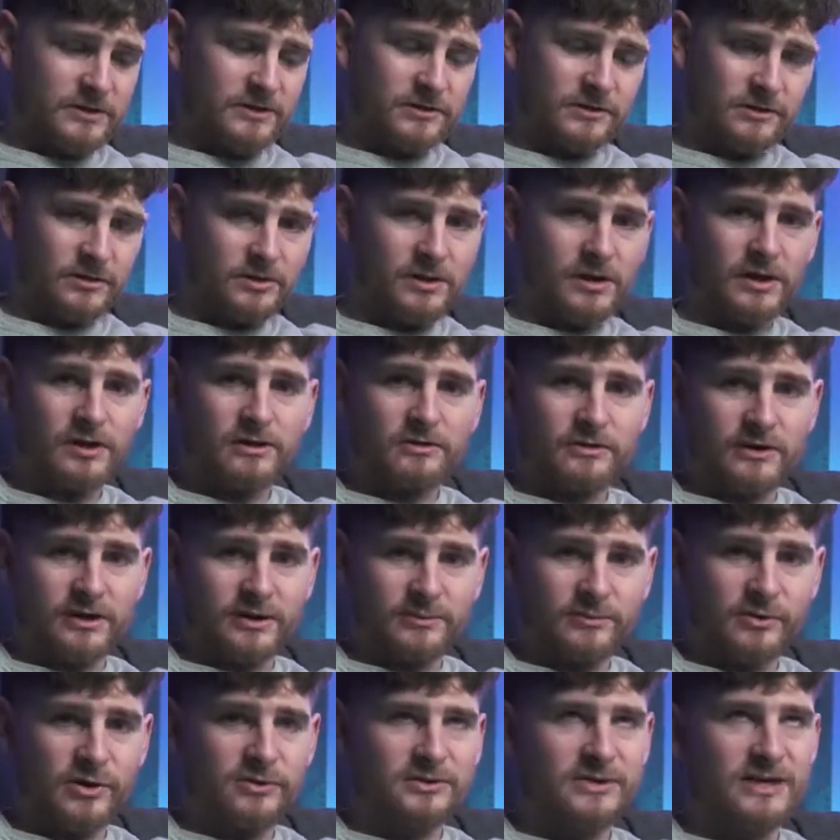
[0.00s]
your color
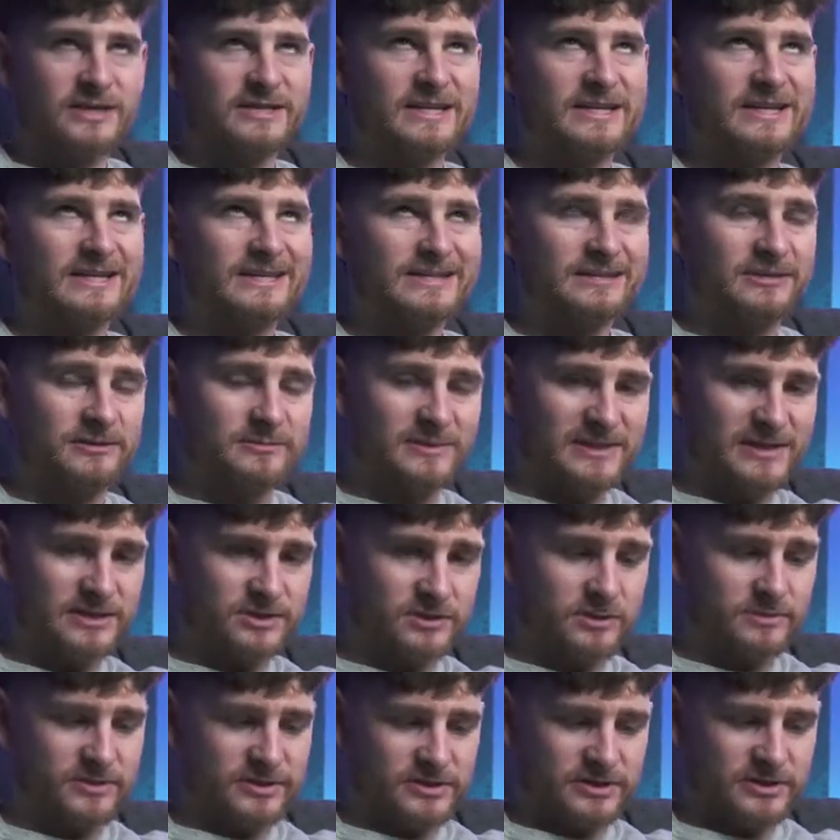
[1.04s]
grading process is going to be
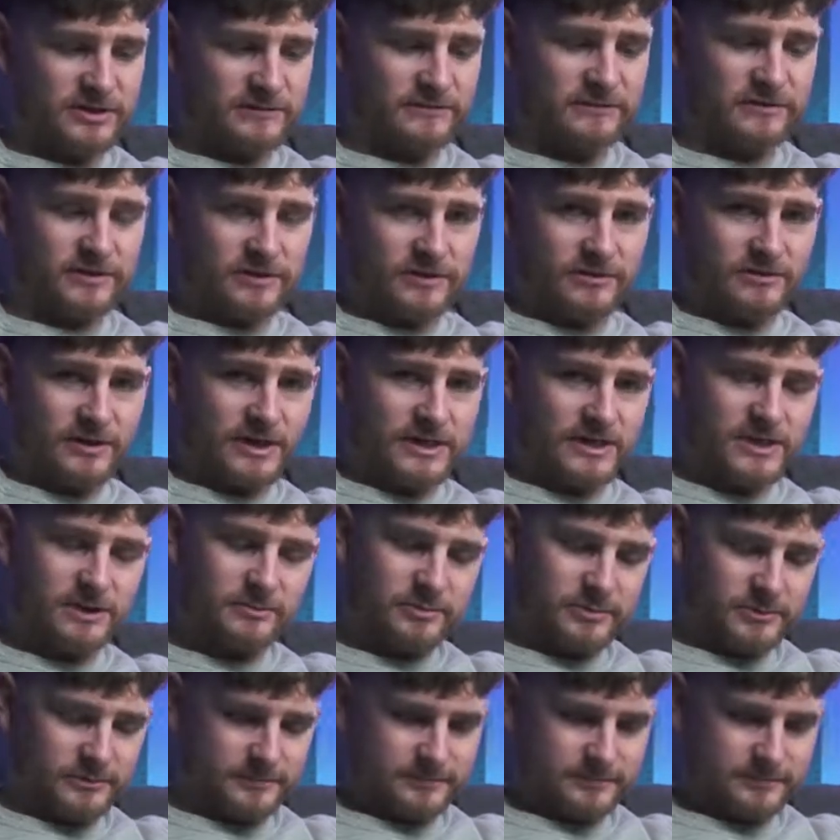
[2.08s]
so much different. Great tip.